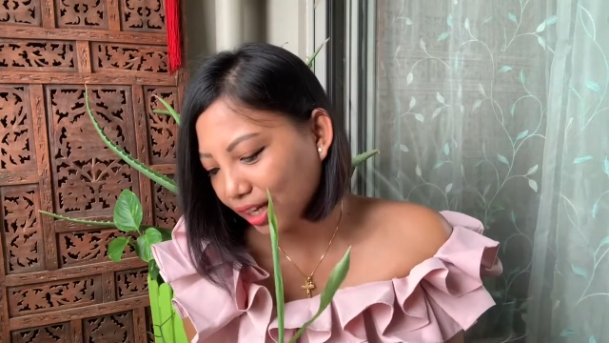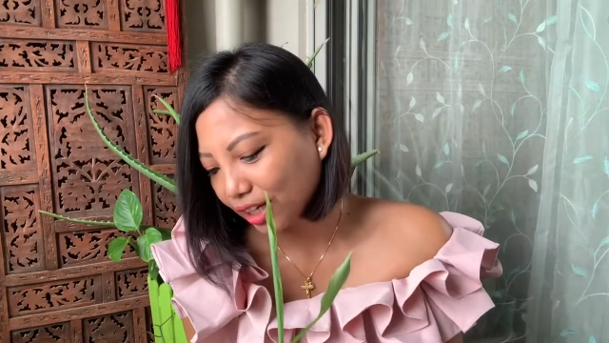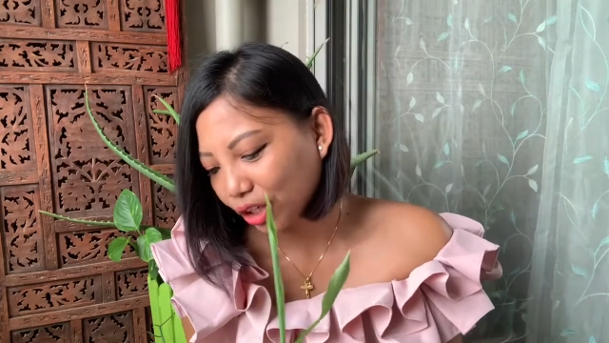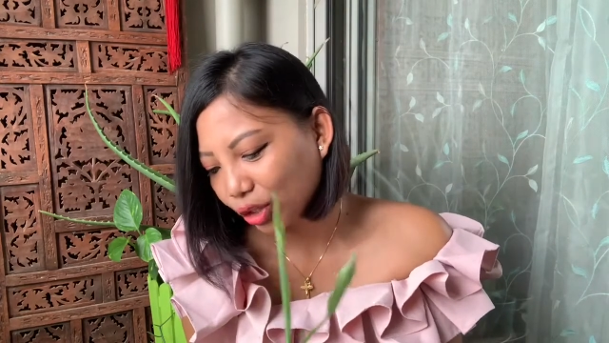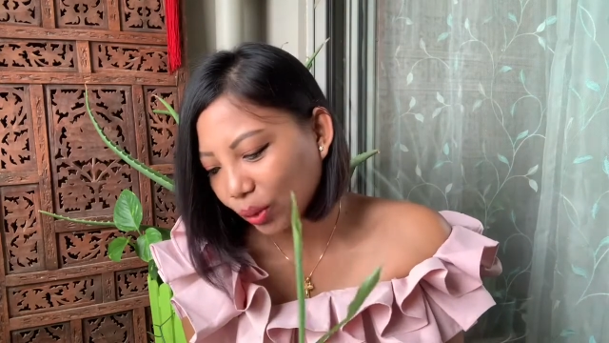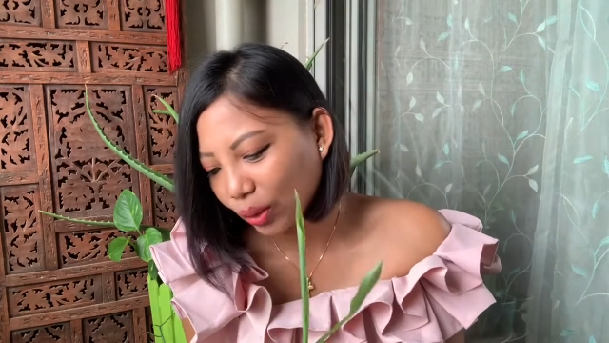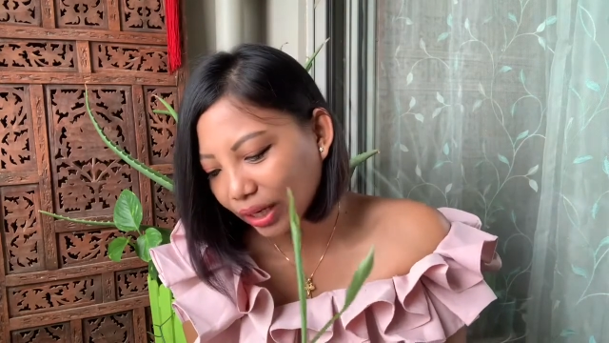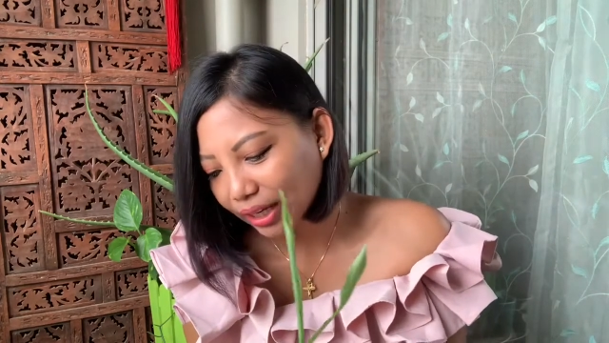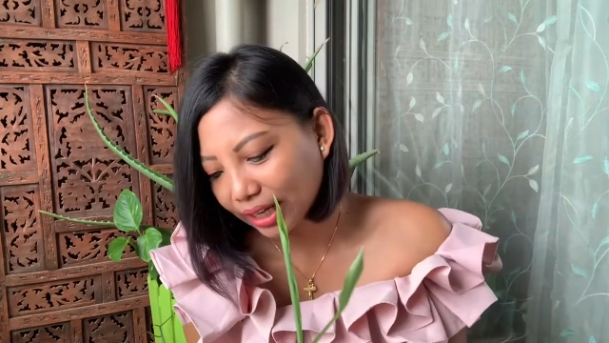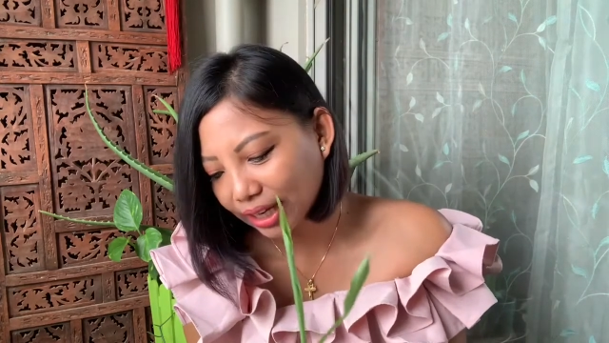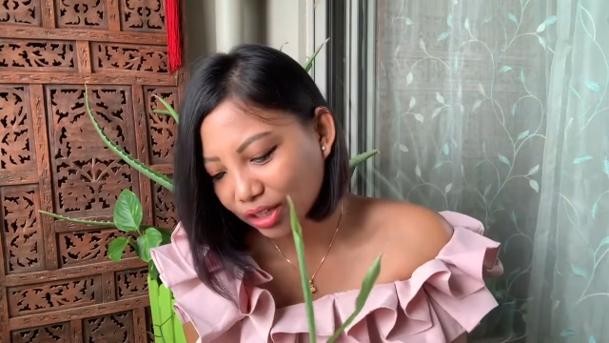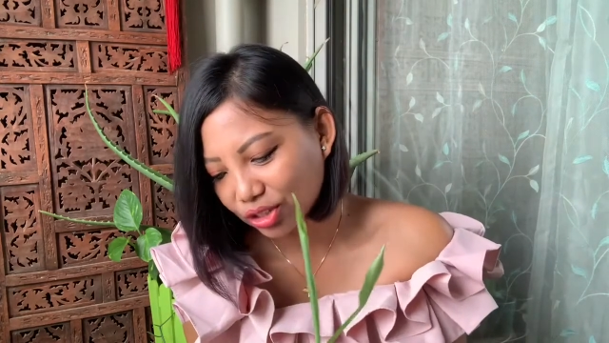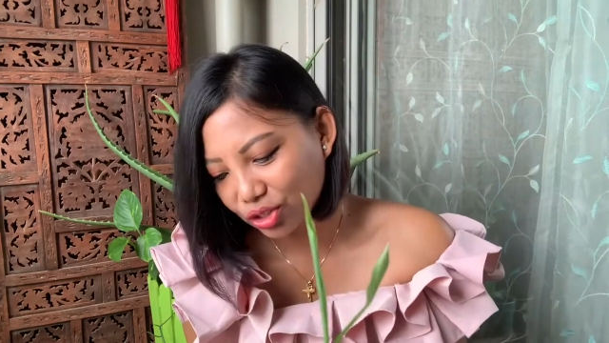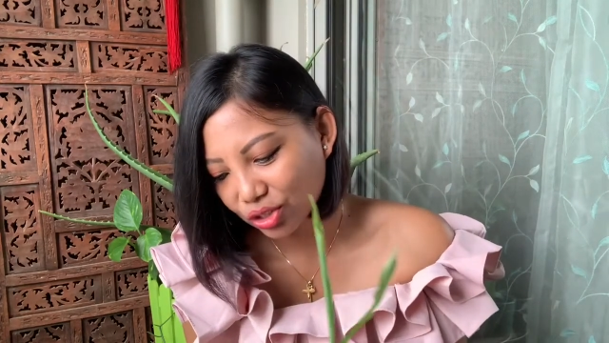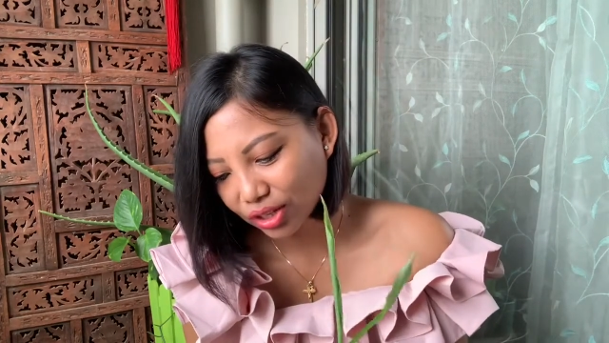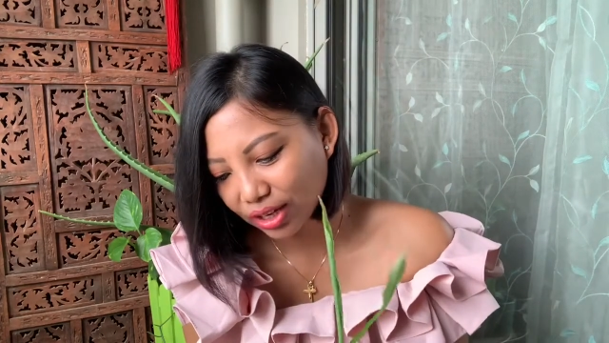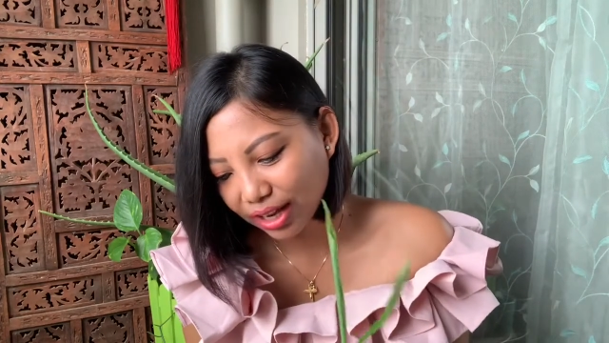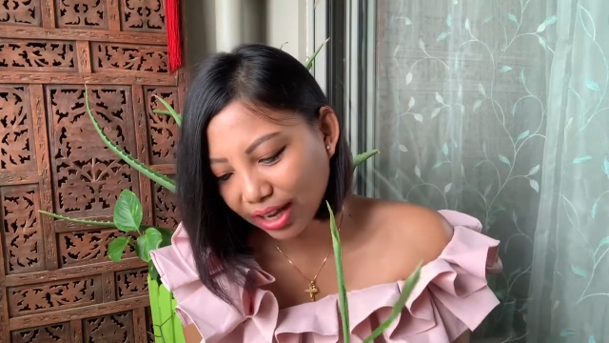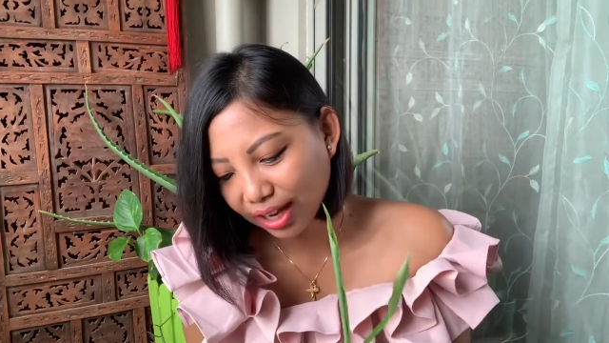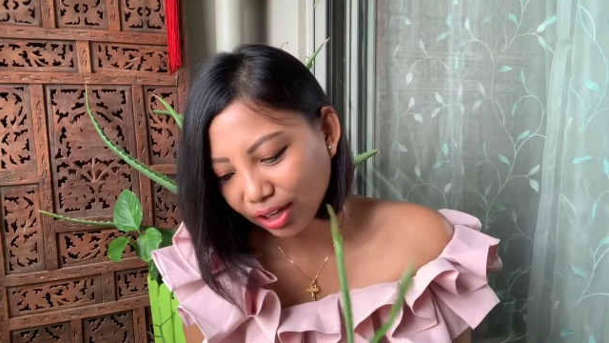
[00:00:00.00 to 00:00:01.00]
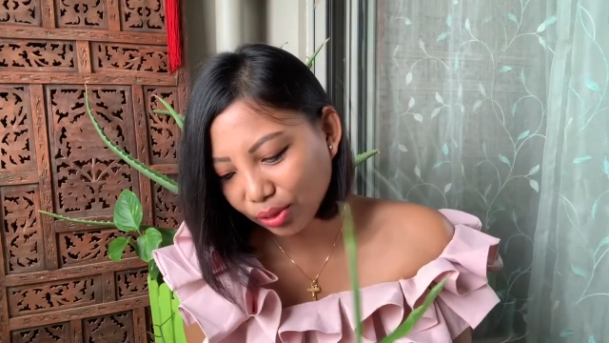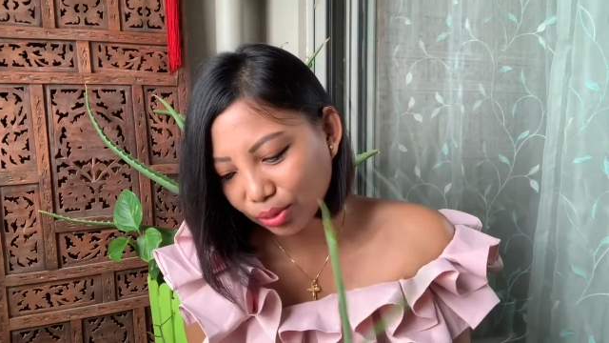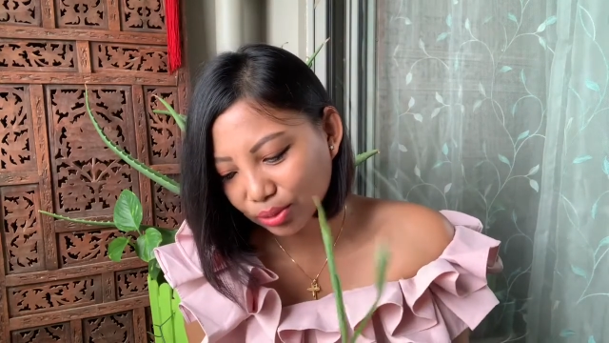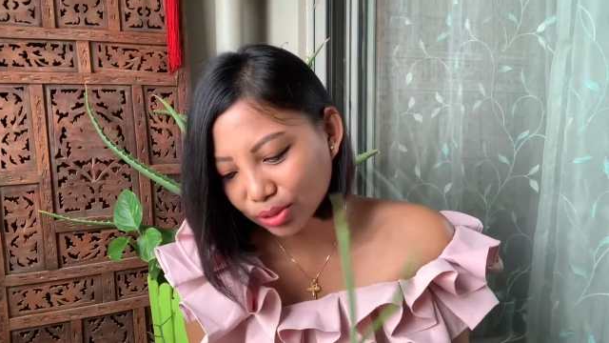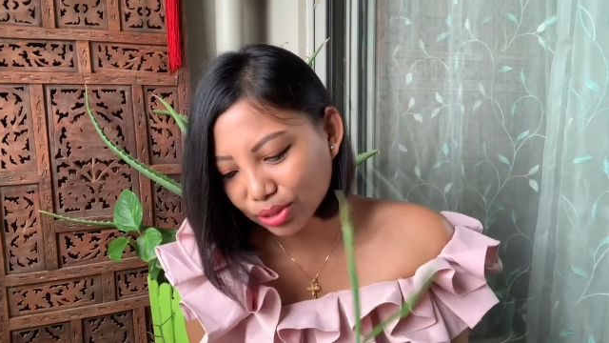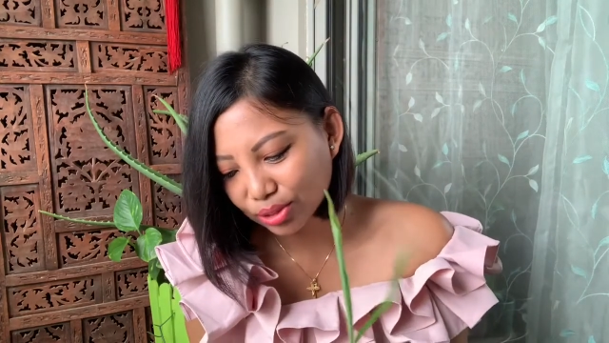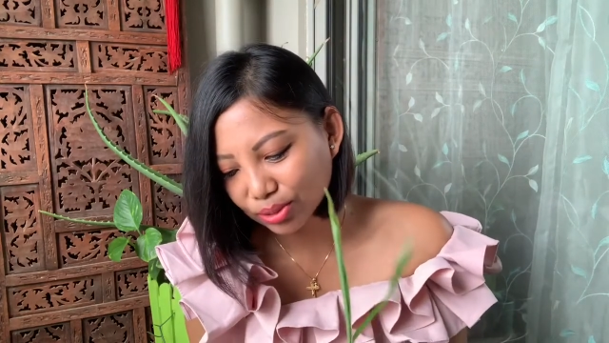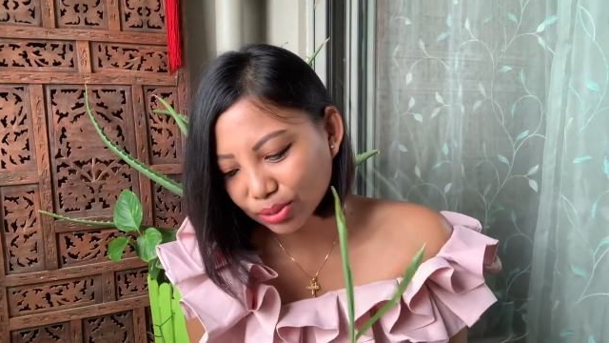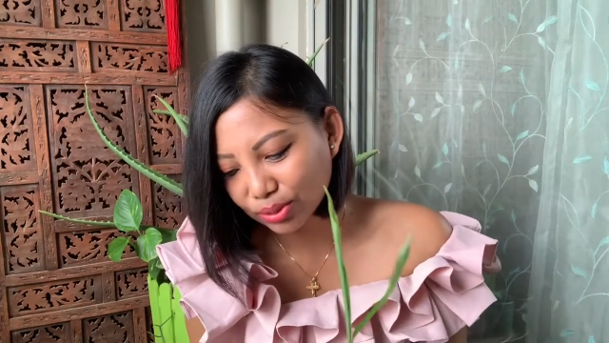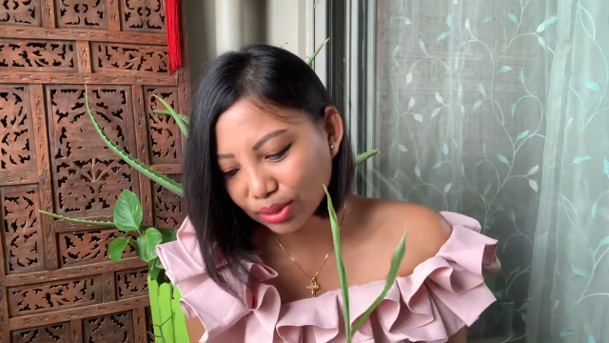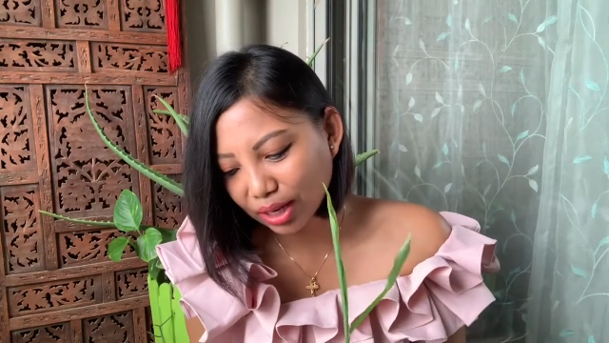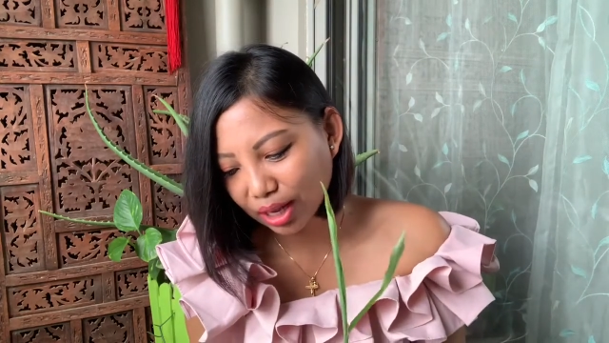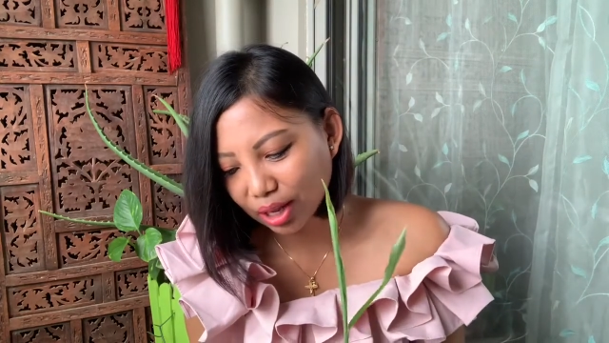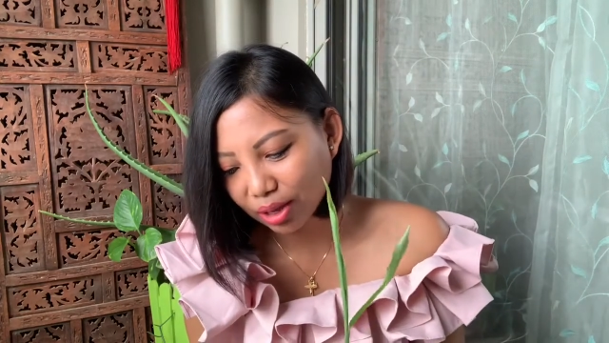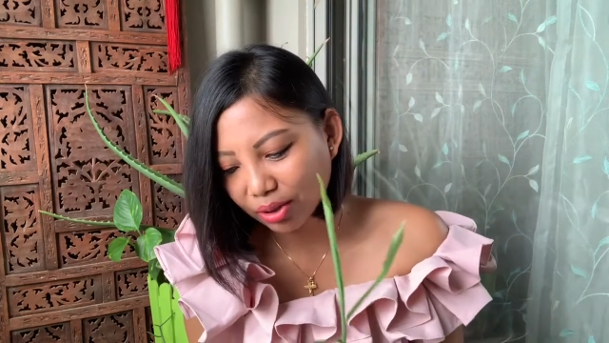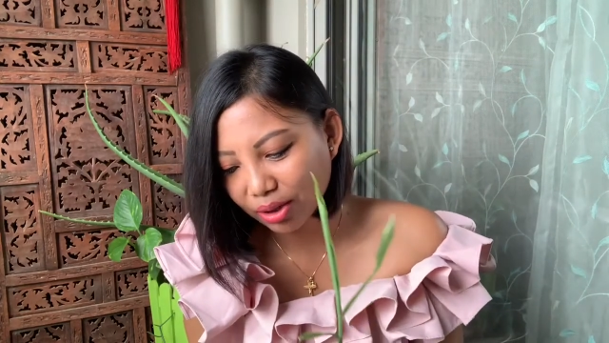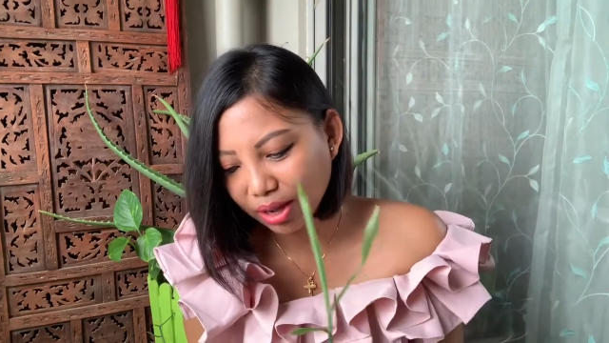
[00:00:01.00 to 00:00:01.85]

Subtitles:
colocasia, and also now